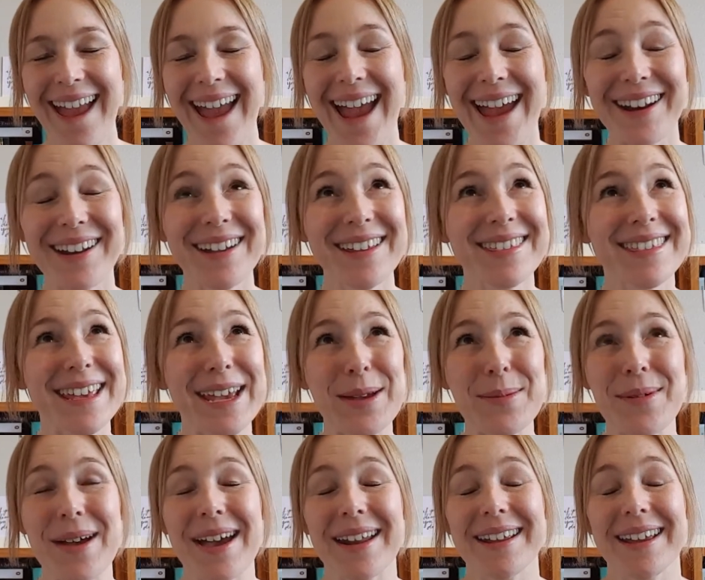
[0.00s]
And I think
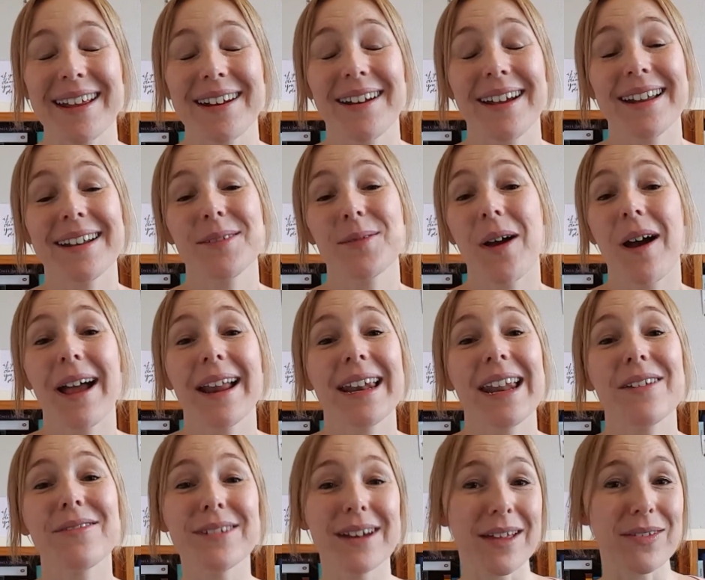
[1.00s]
about it, and I
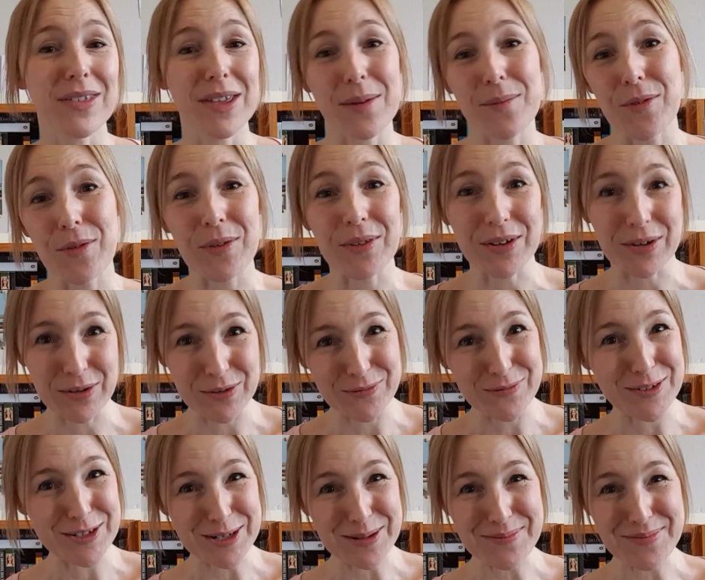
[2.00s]
love nothing more than a good
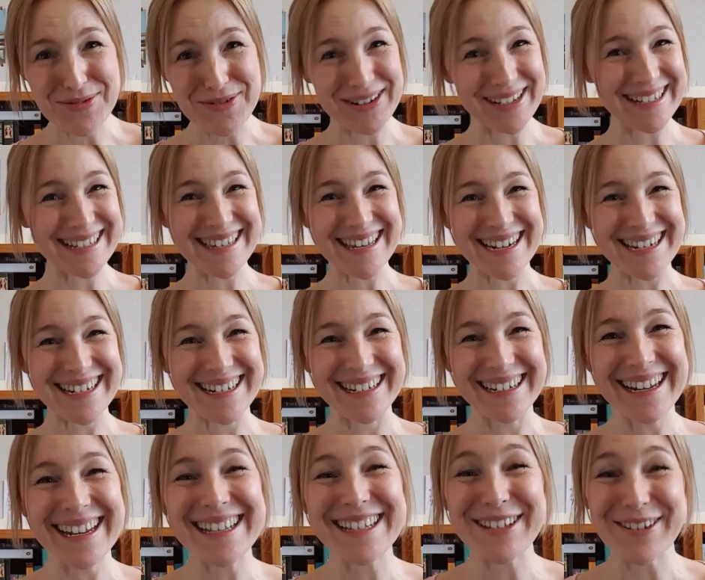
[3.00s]
vision boarding session.
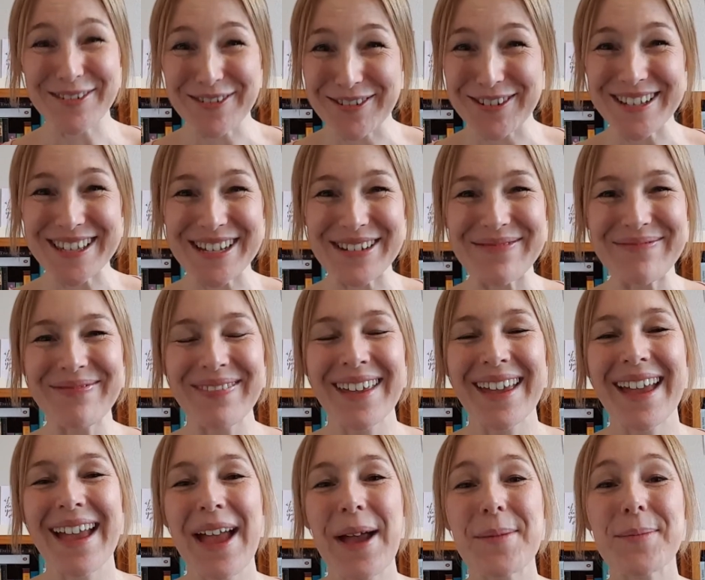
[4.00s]
It's awesome,
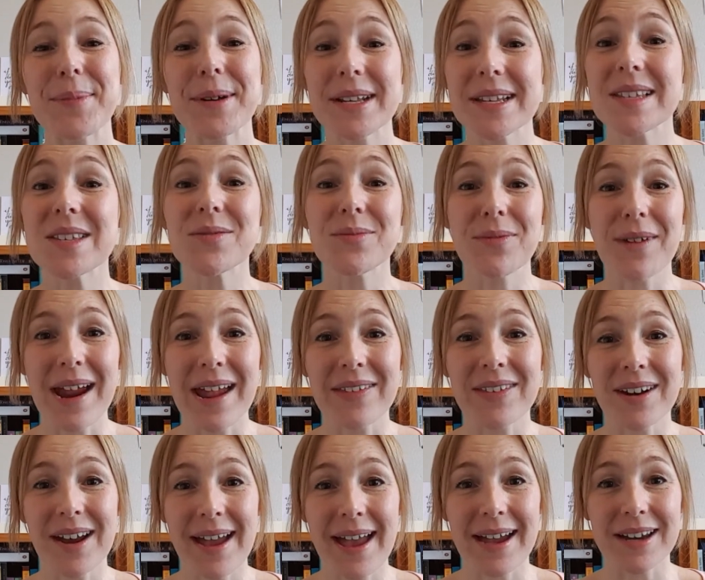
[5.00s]
but it's rare that
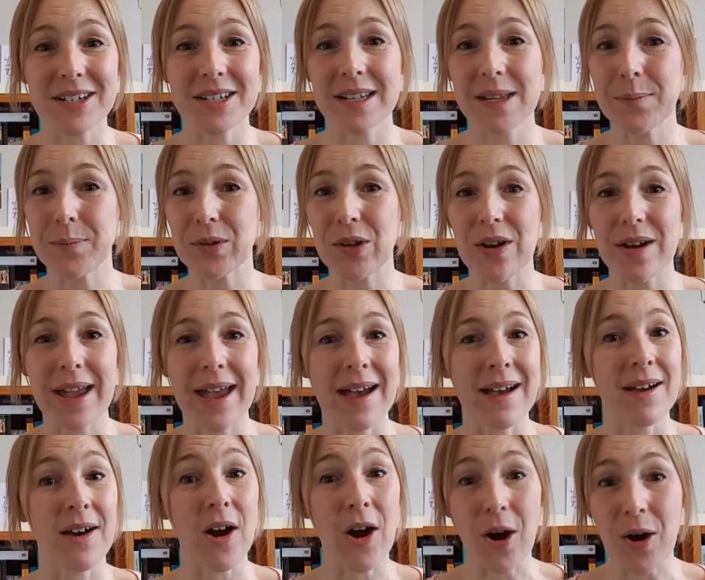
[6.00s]
I actually block
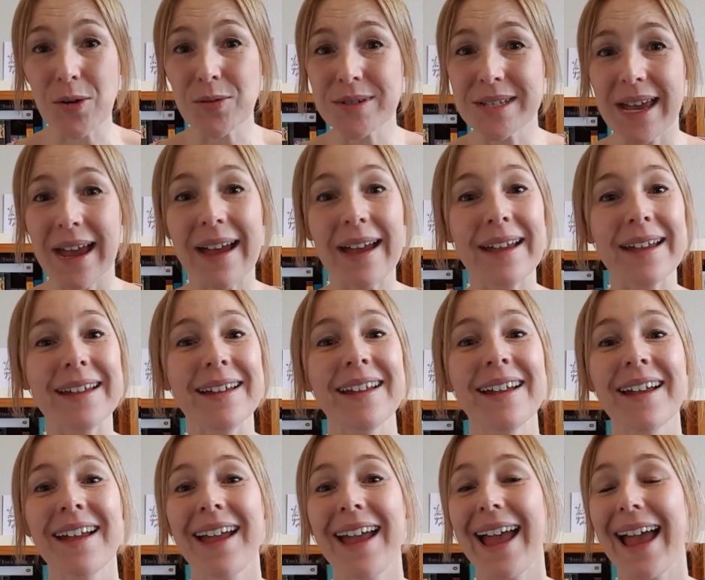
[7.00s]
out a whole day
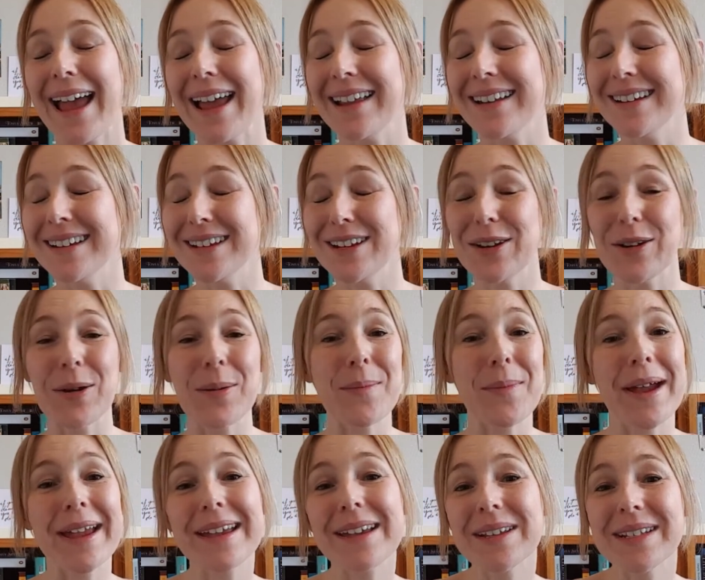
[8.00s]
and,
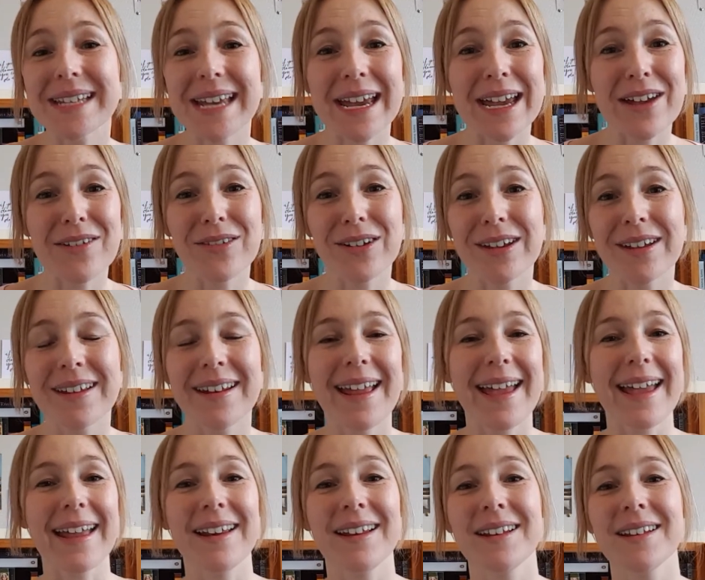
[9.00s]
make a day of it.
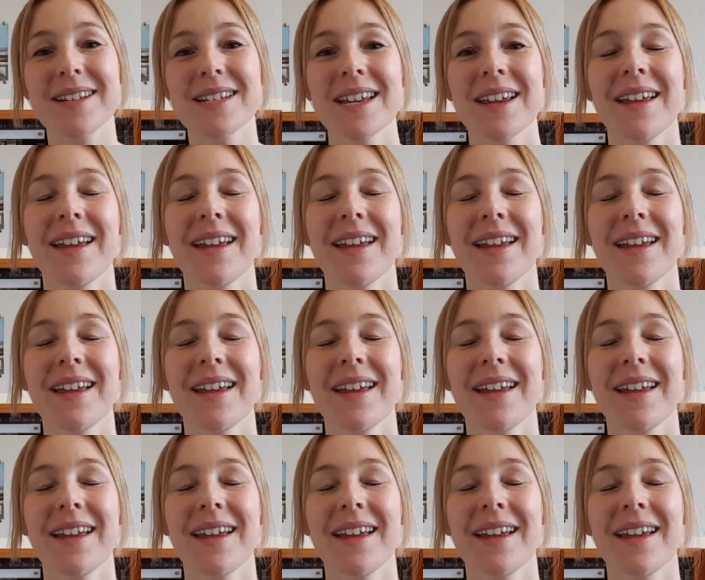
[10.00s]
And